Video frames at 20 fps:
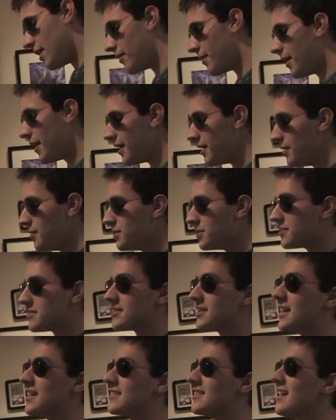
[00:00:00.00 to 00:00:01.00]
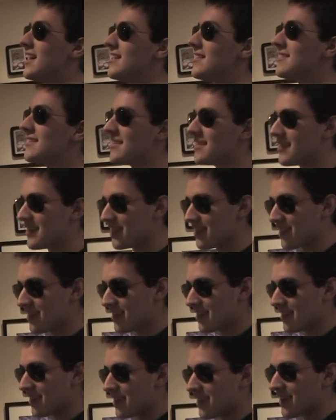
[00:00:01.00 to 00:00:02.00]
All right, you we just take that. Do
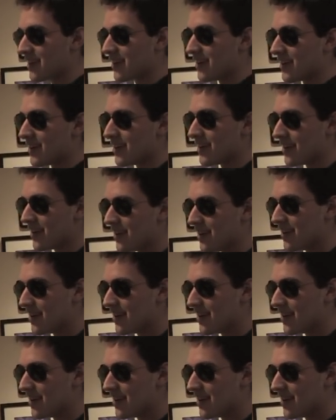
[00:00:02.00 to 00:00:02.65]
that. Okay.